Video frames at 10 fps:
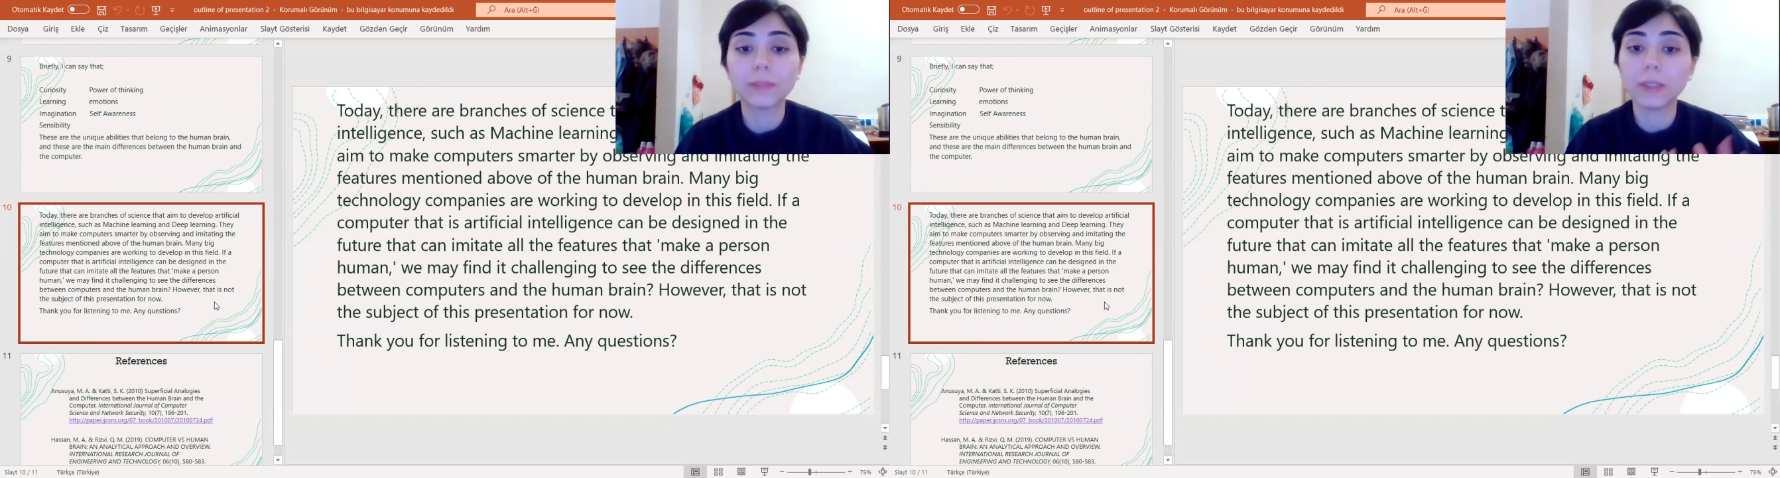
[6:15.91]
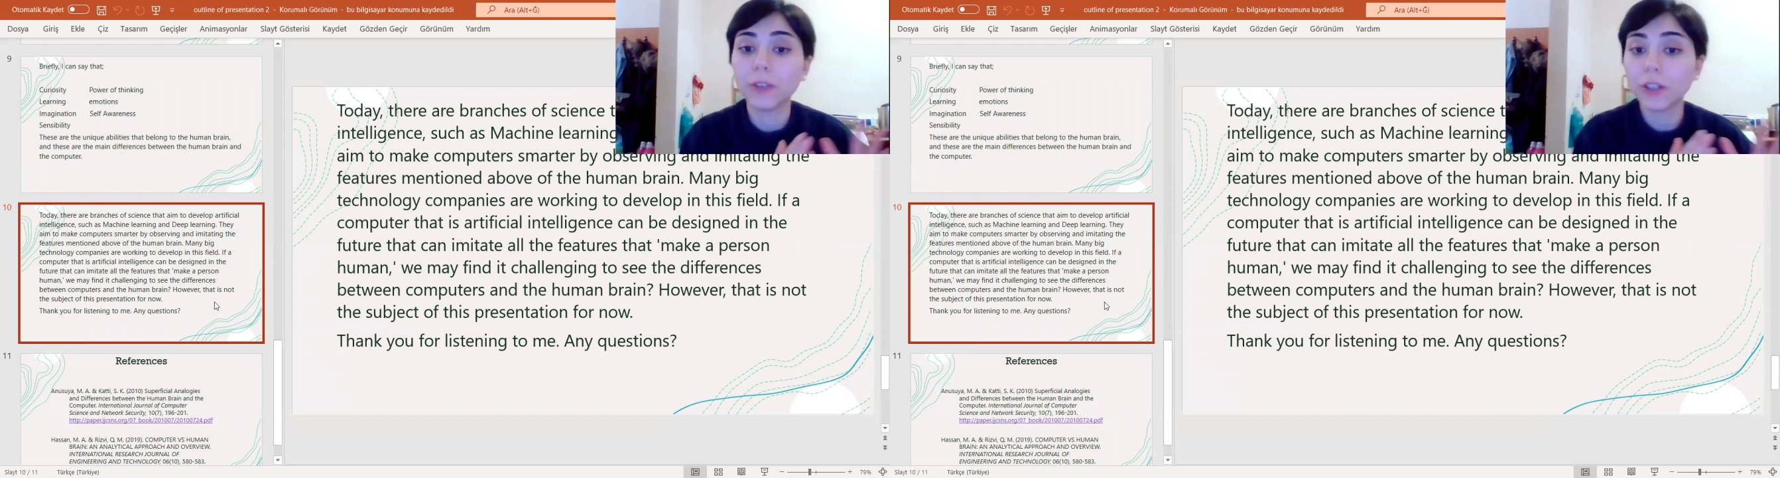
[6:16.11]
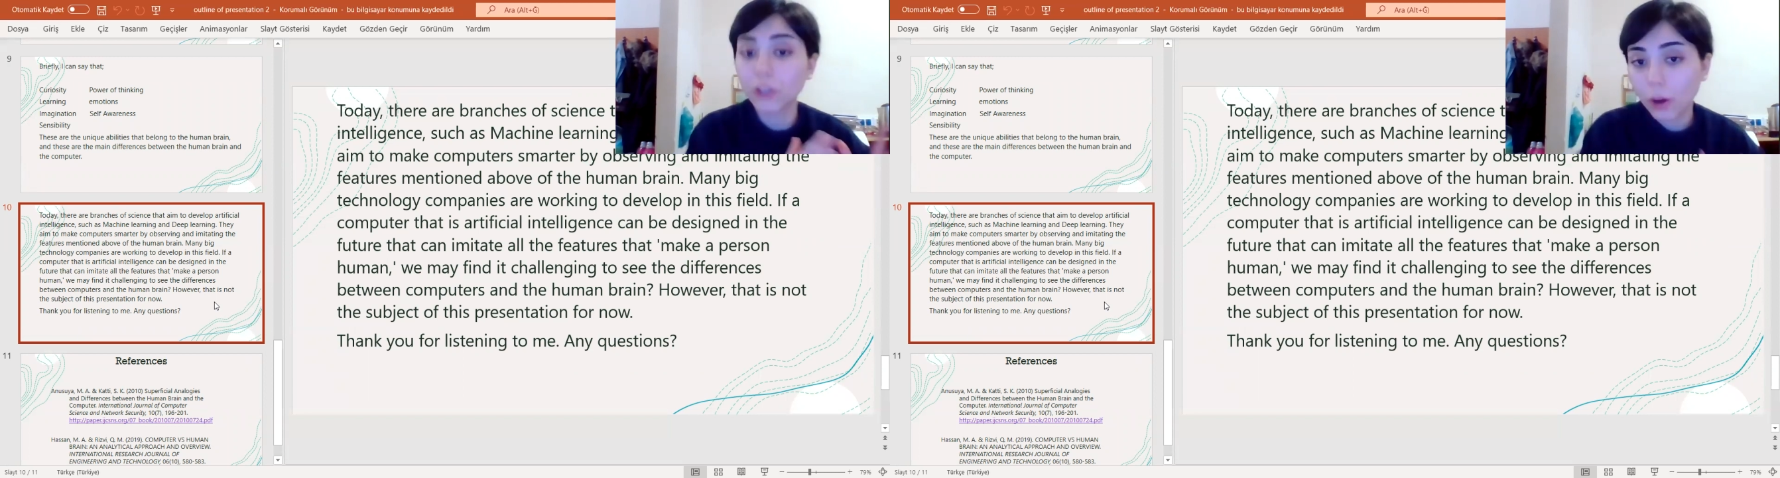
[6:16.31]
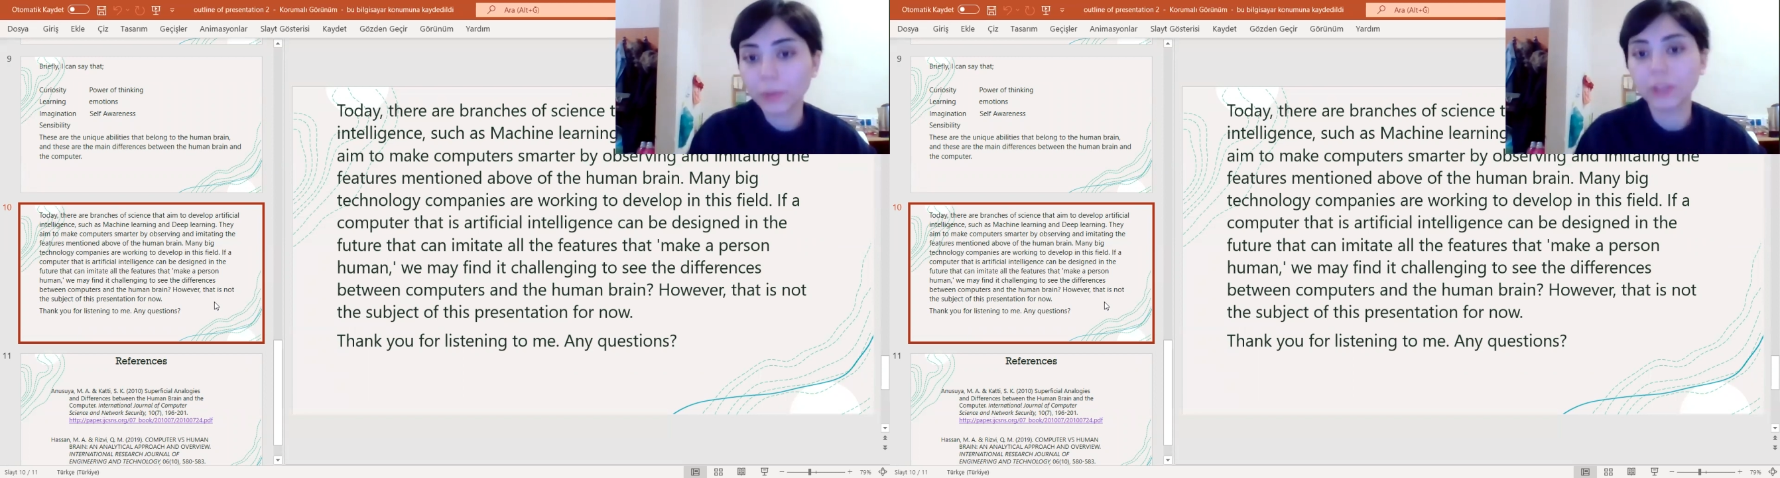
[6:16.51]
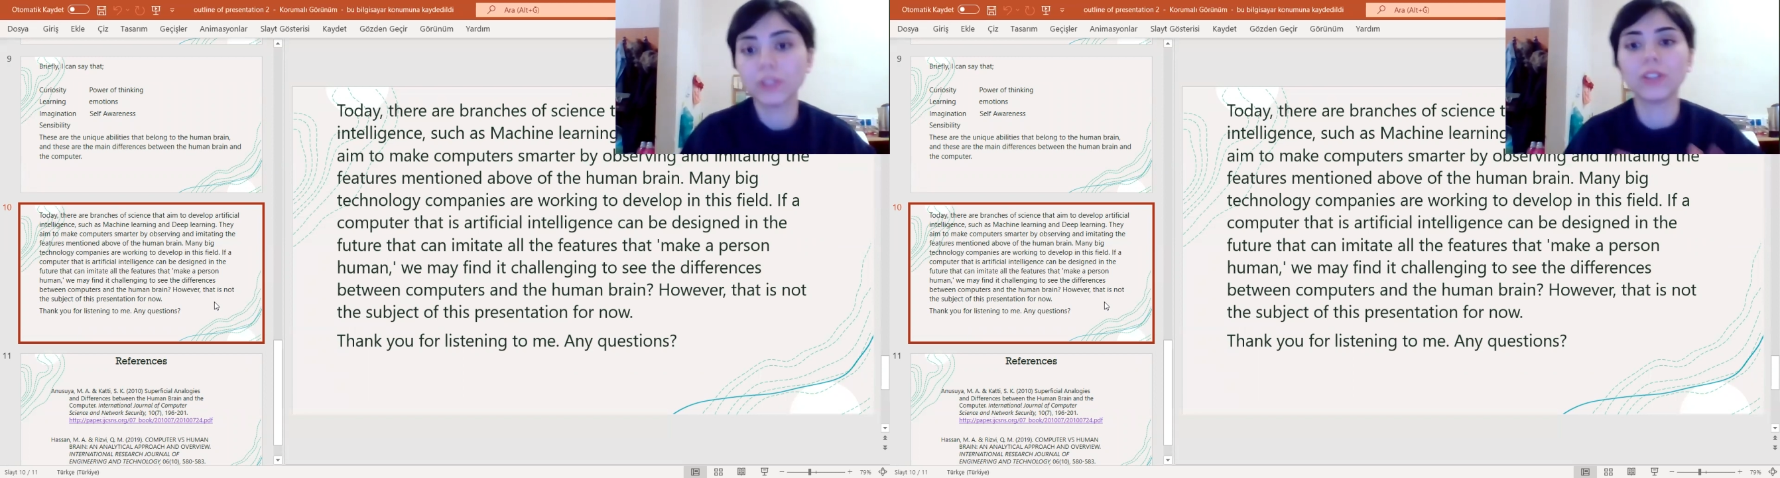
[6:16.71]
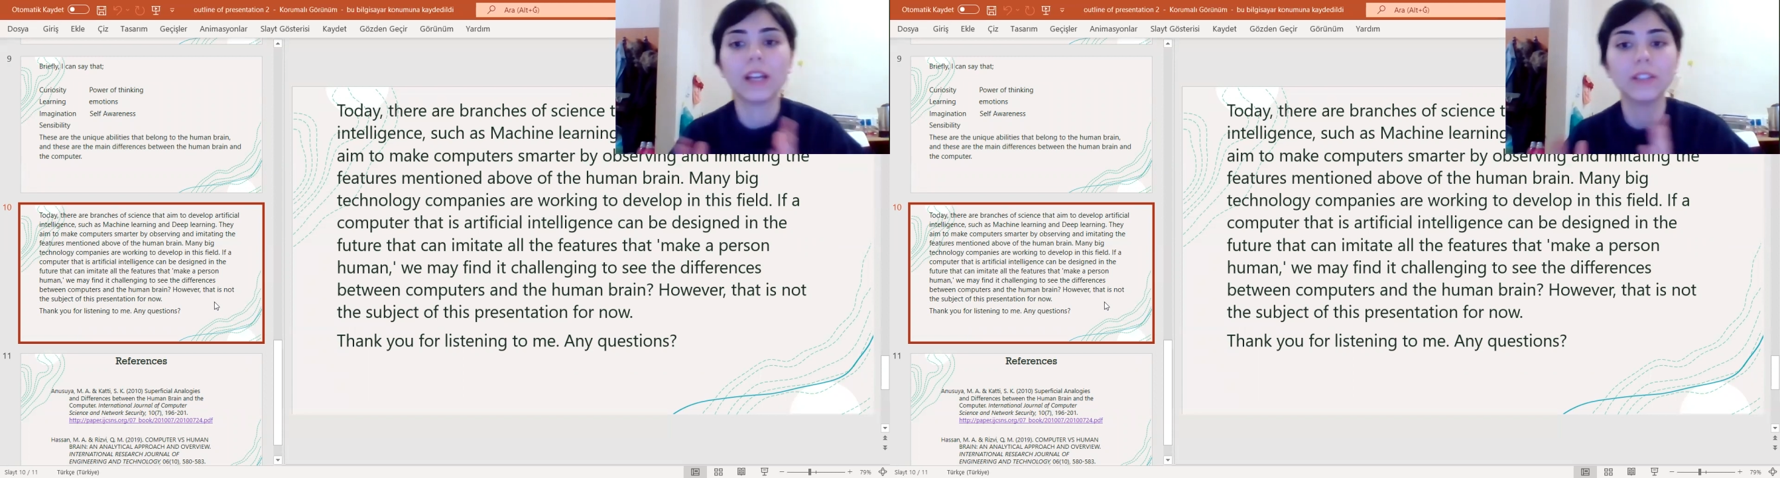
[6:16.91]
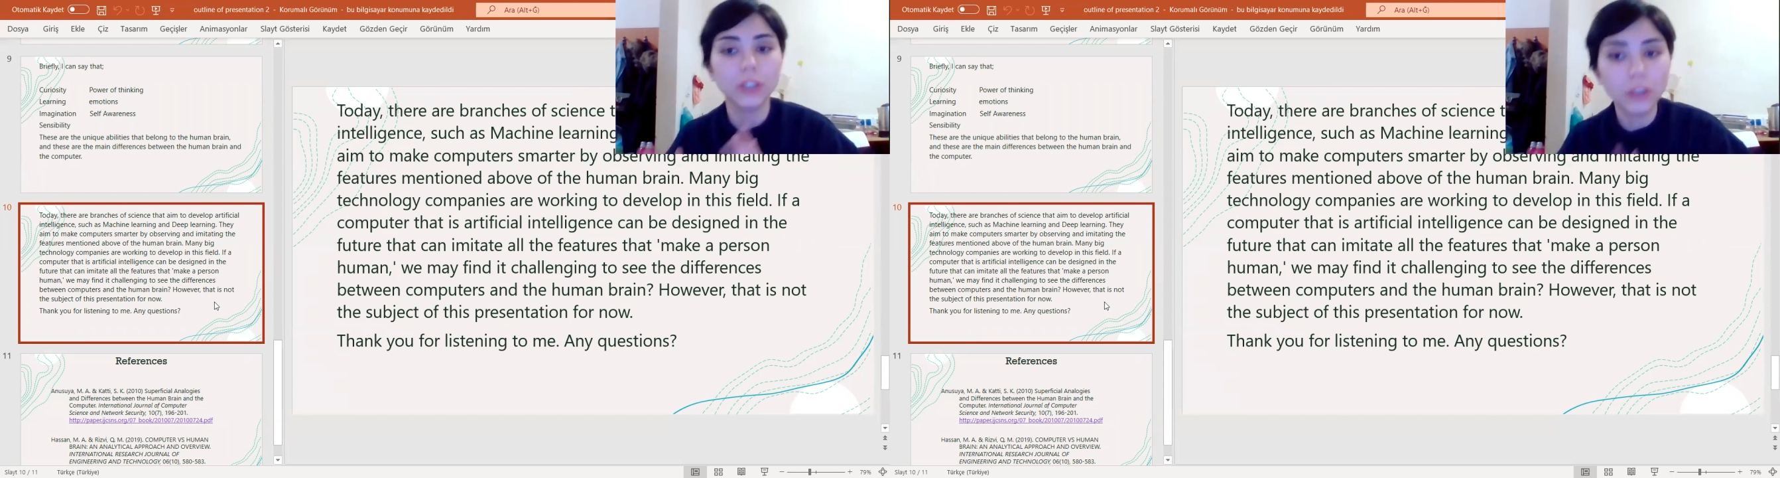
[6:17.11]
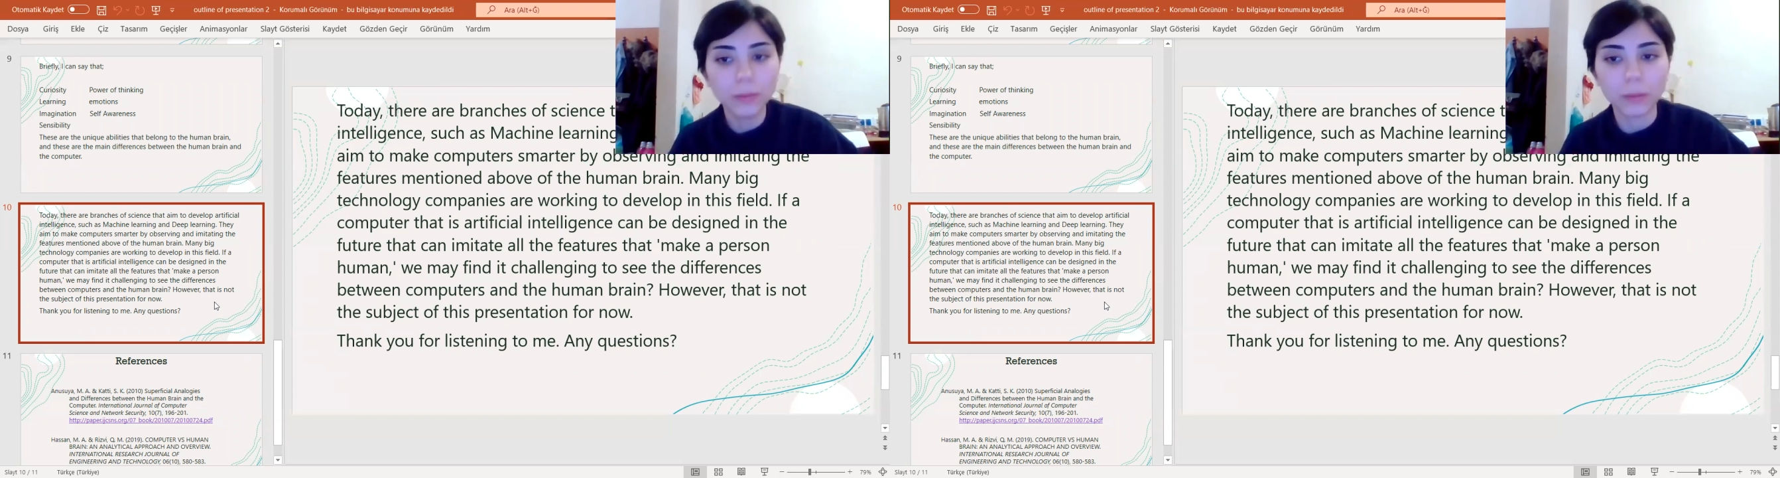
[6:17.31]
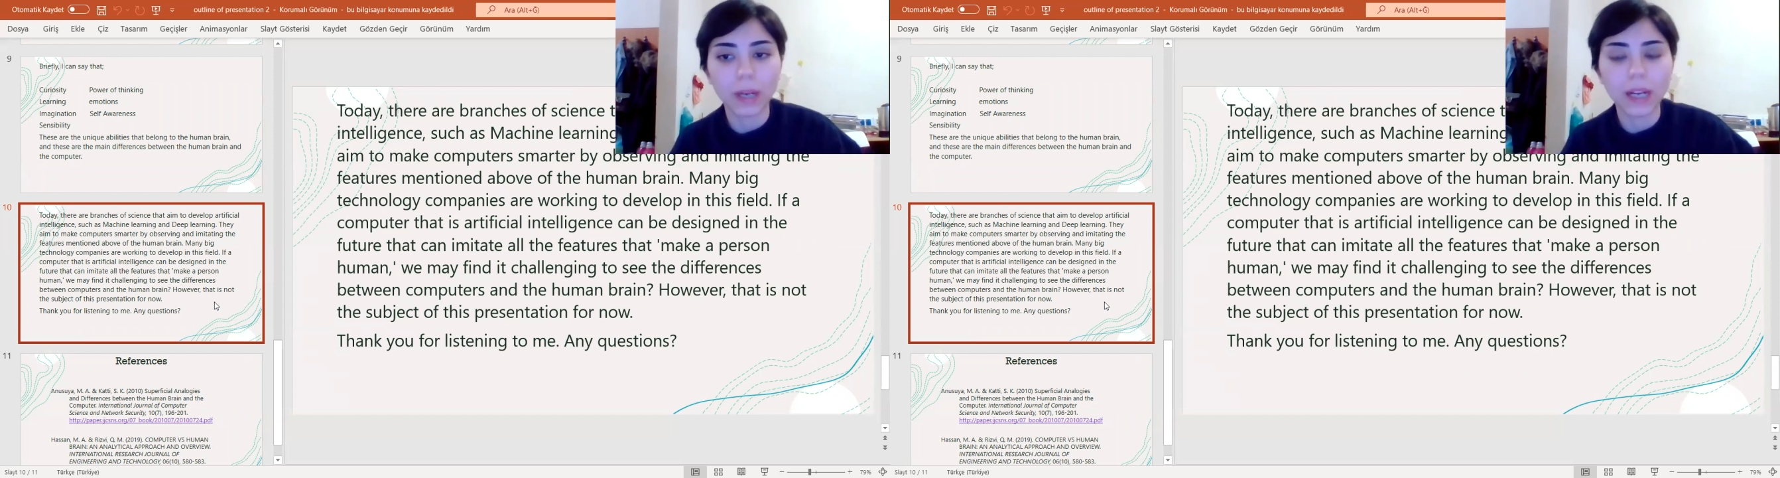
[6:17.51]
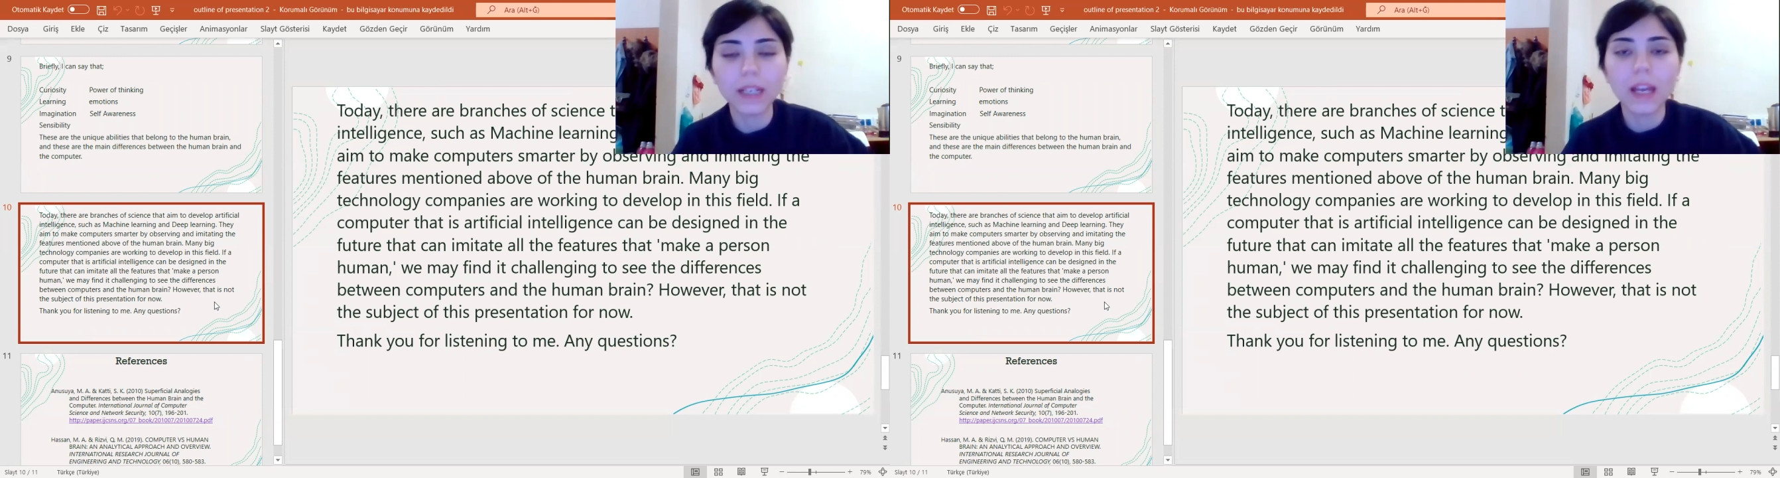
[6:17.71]
between computer and the human
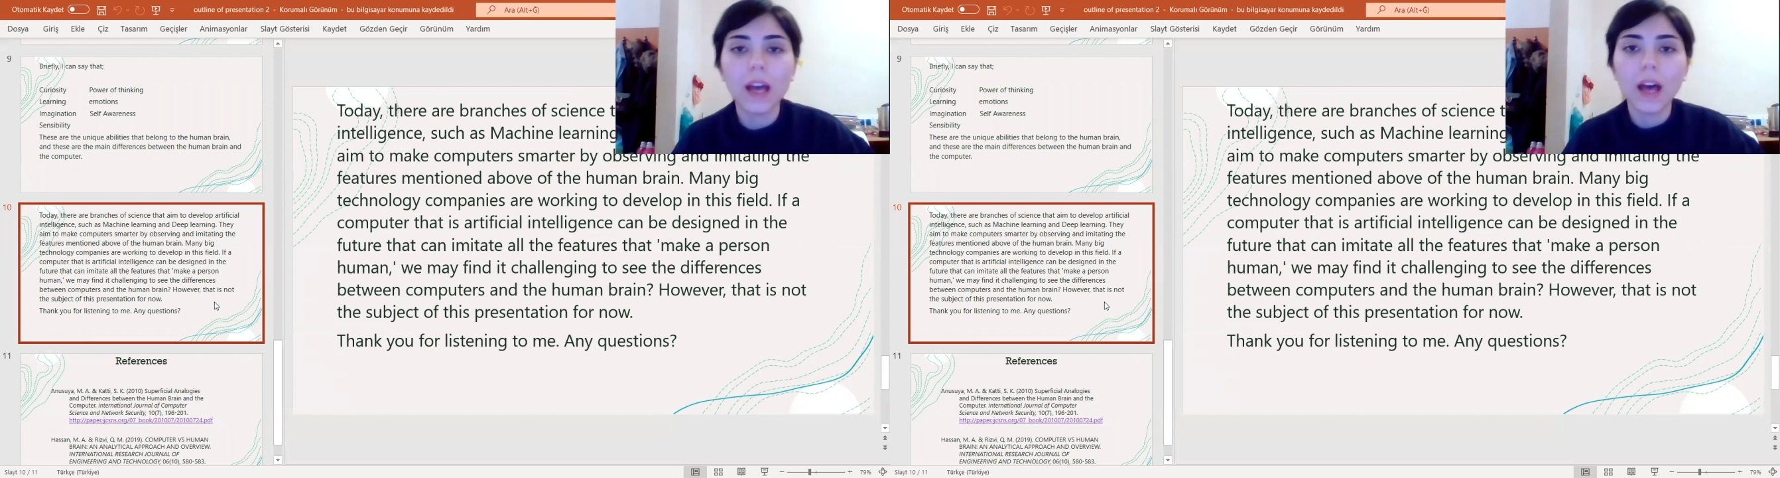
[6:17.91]
brain.